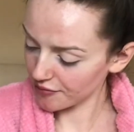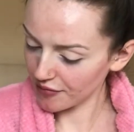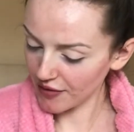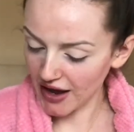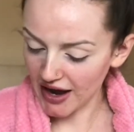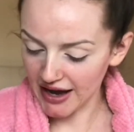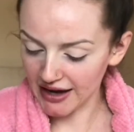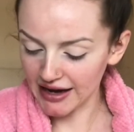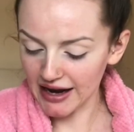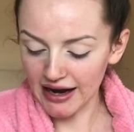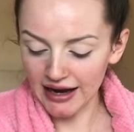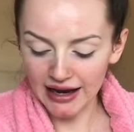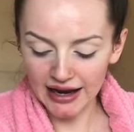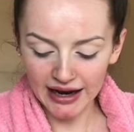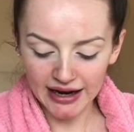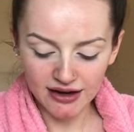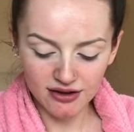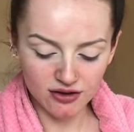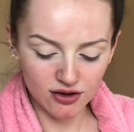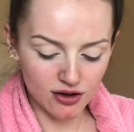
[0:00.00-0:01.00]
And I
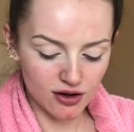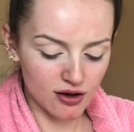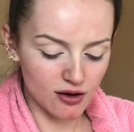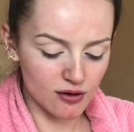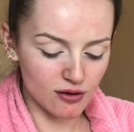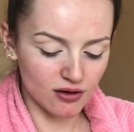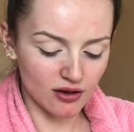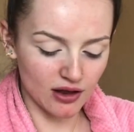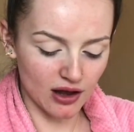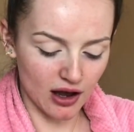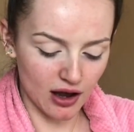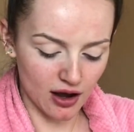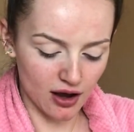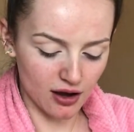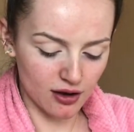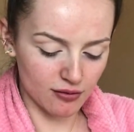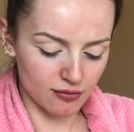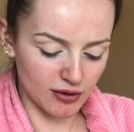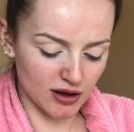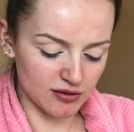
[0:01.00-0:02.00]
like to use that,
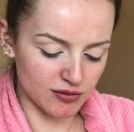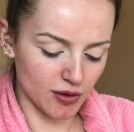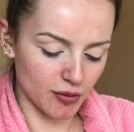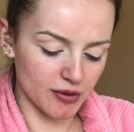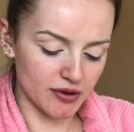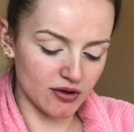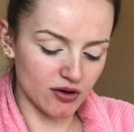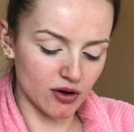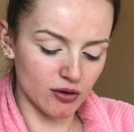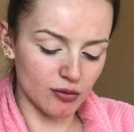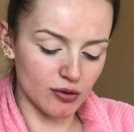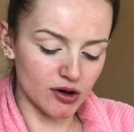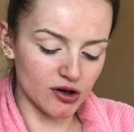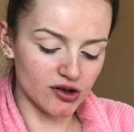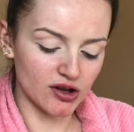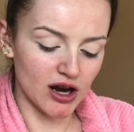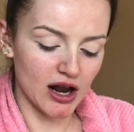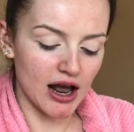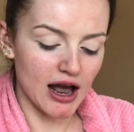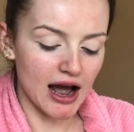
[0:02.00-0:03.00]
that's probably too much.
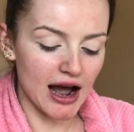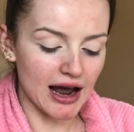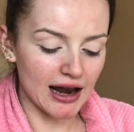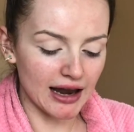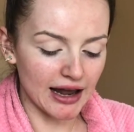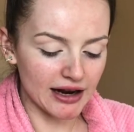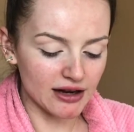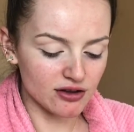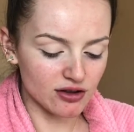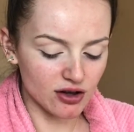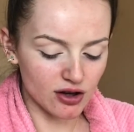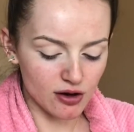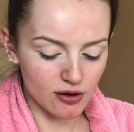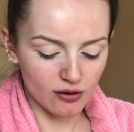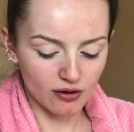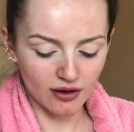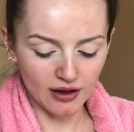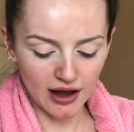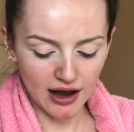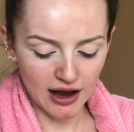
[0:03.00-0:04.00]
I like to
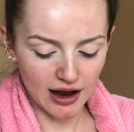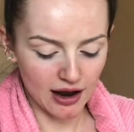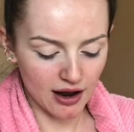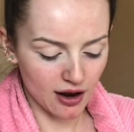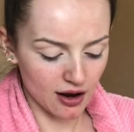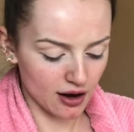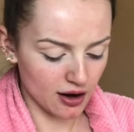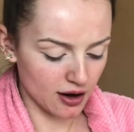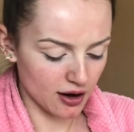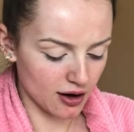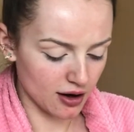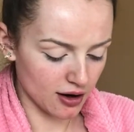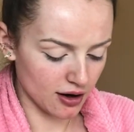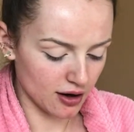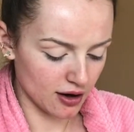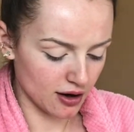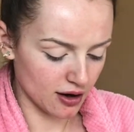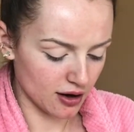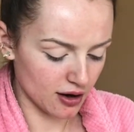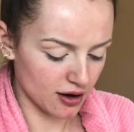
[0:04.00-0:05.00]
use that,
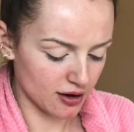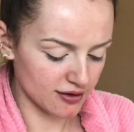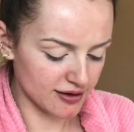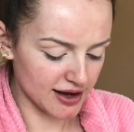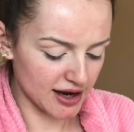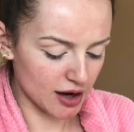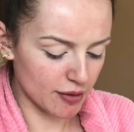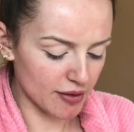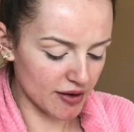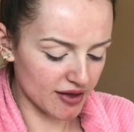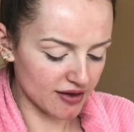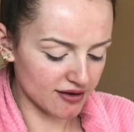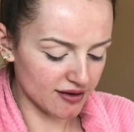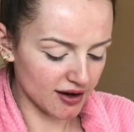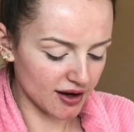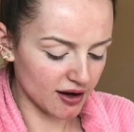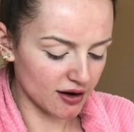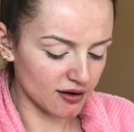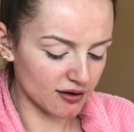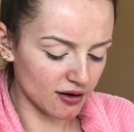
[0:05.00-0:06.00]
take a bit of the
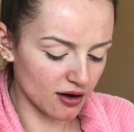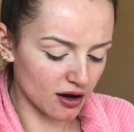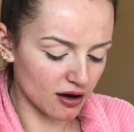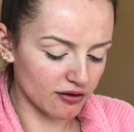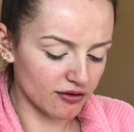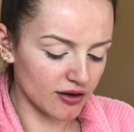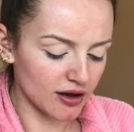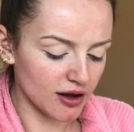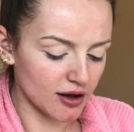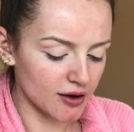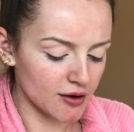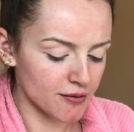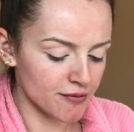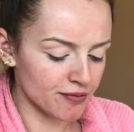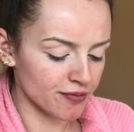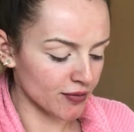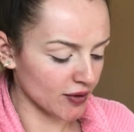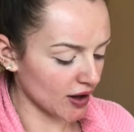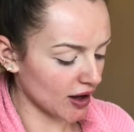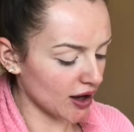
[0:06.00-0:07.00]
stickiness off.
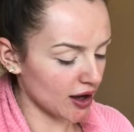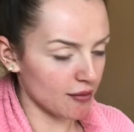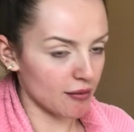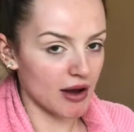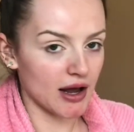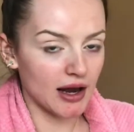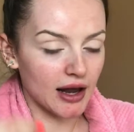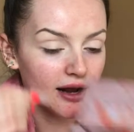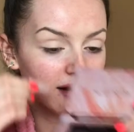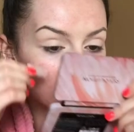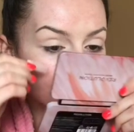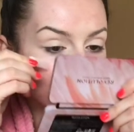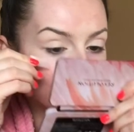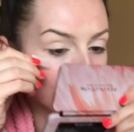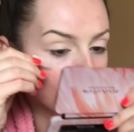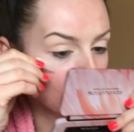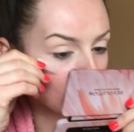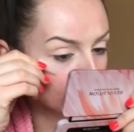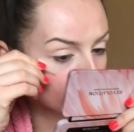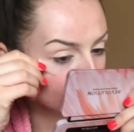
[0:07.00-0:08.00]
I like to put
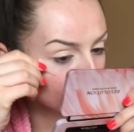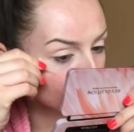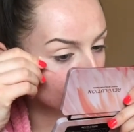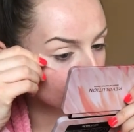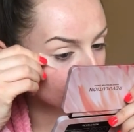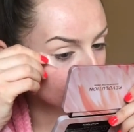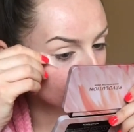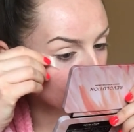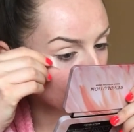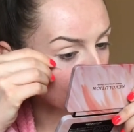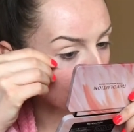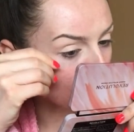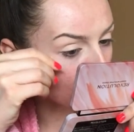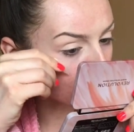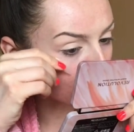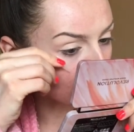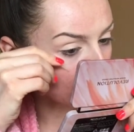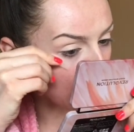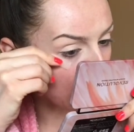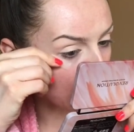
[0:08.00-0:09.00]
that just on
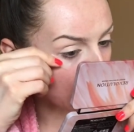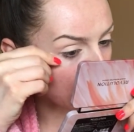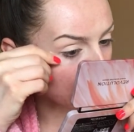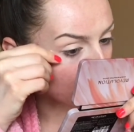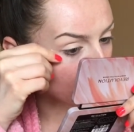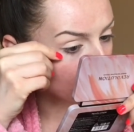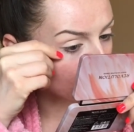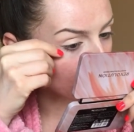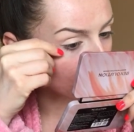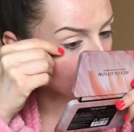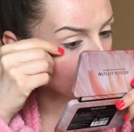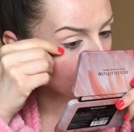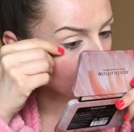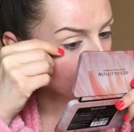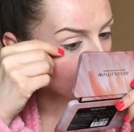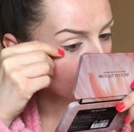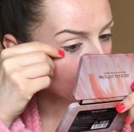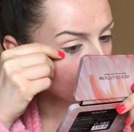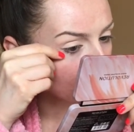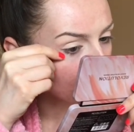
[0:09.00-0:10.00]
an angle
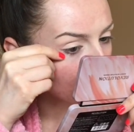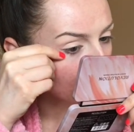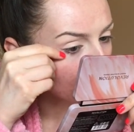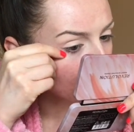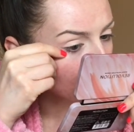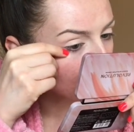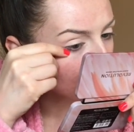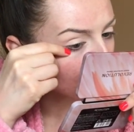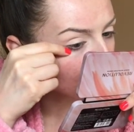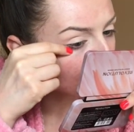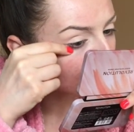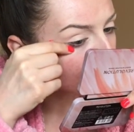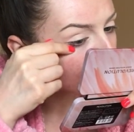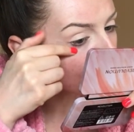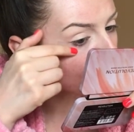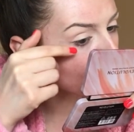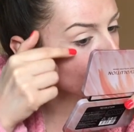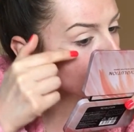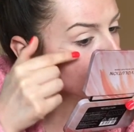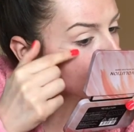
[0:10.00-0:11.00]

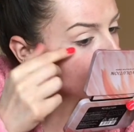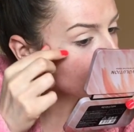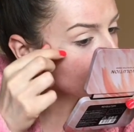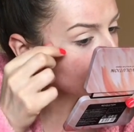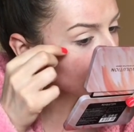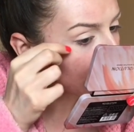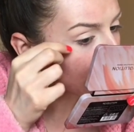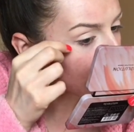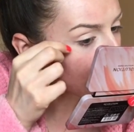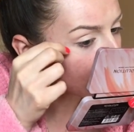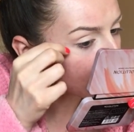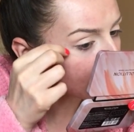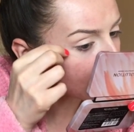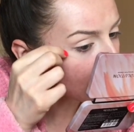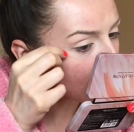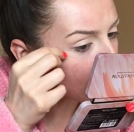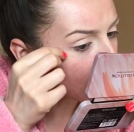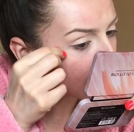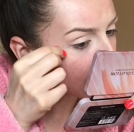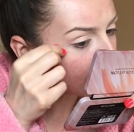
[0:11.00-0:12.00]
so we can get a
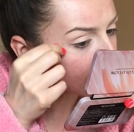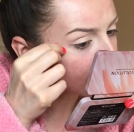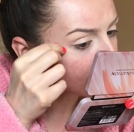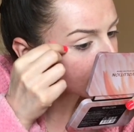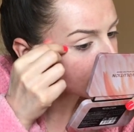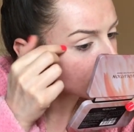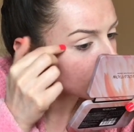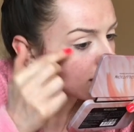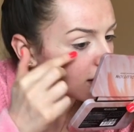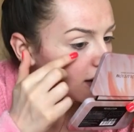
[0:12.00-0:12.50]
nice,